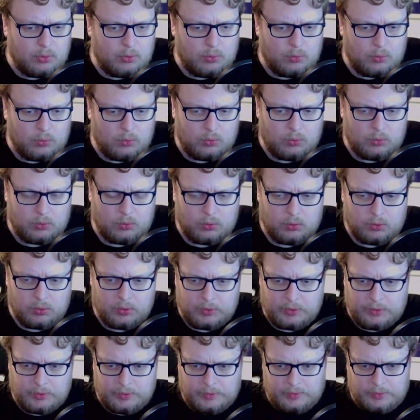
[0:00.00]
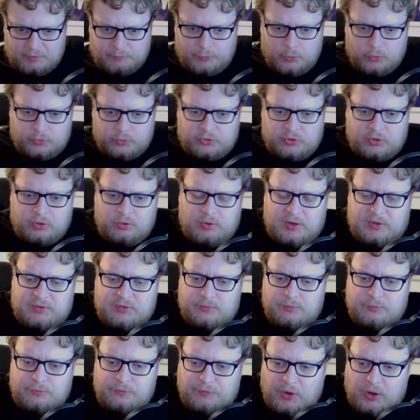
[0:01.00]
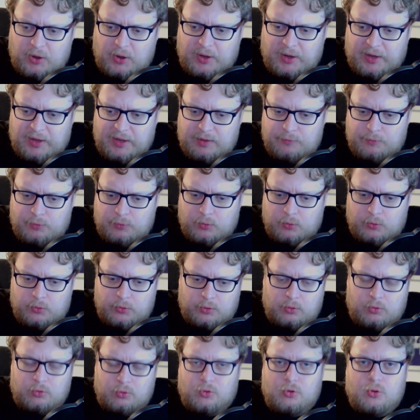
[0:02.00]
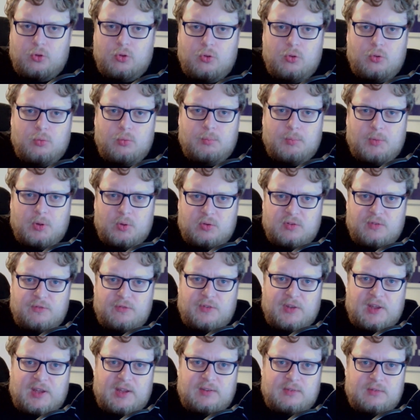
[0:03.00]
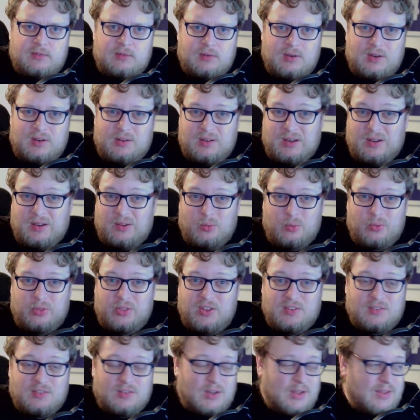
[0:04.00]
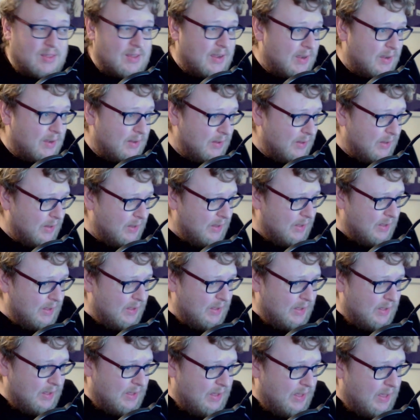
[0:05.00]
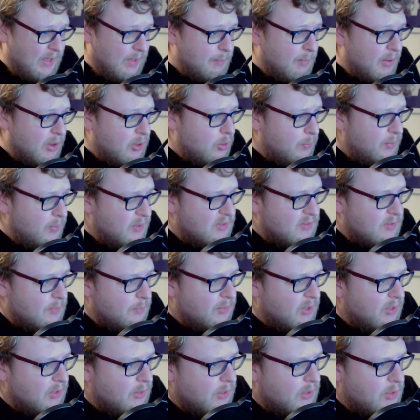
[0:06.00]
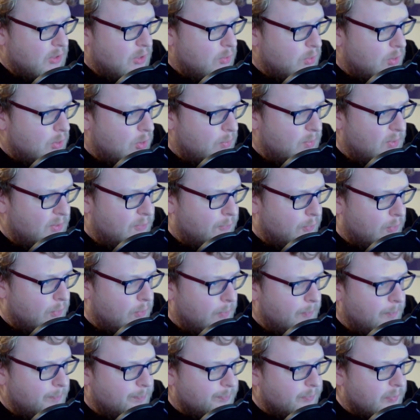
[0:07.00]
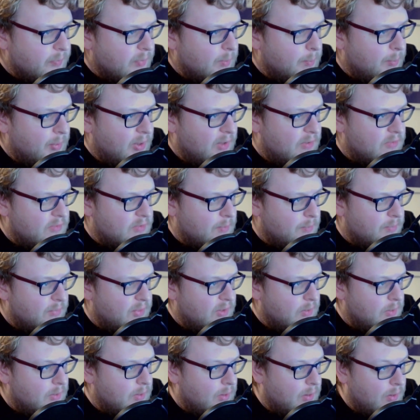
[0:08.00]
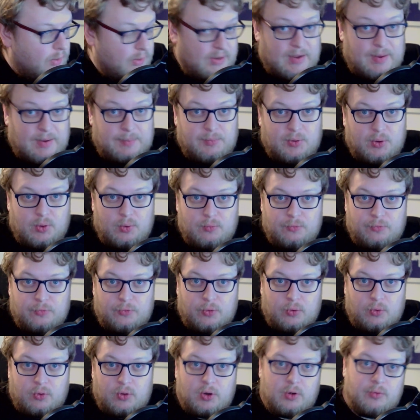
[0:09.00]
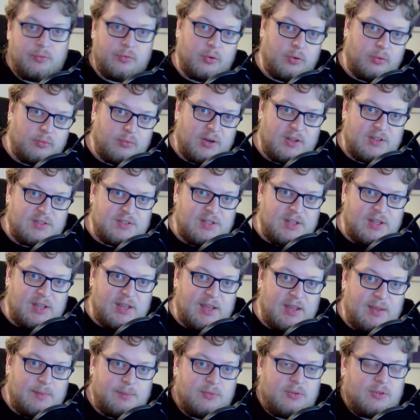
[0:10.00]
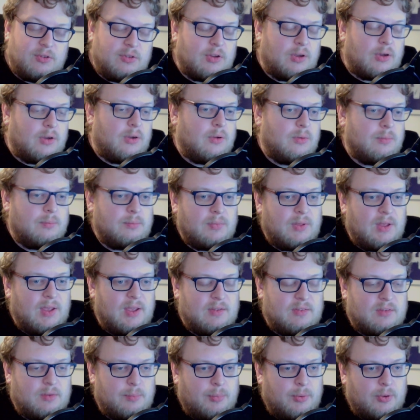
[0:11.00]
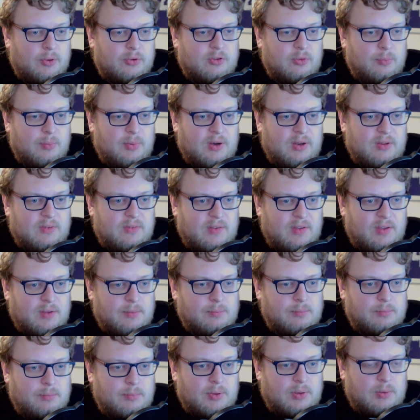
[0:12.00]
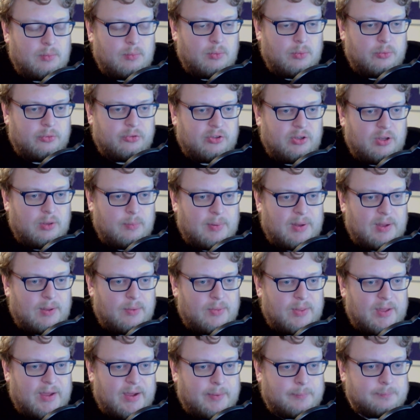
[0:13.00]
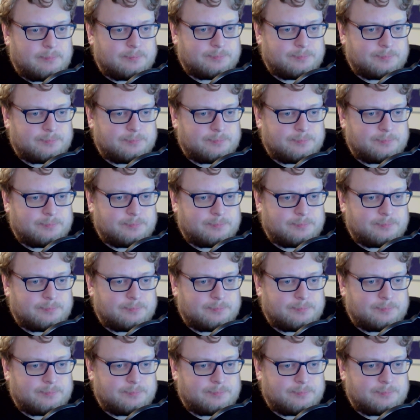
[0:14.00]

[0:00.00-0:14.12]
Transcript: or Forza Horizon 5 or the Crew, Motorfest, little things like that. It might not be something that you know me for, but it's something that I am known for over on racing games, so it's a possibility, but we'll see about that.